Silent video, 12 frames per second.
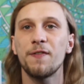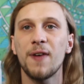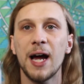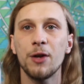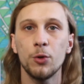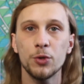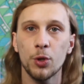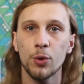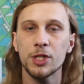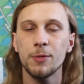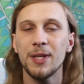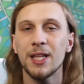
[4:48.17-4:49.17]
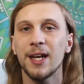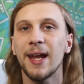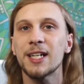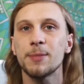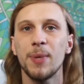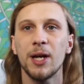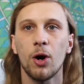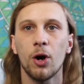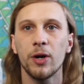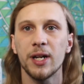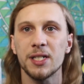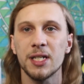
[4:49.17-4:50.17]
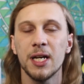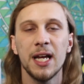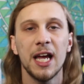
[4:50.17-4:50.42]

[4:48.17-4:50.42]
find who's going to be the next big artist.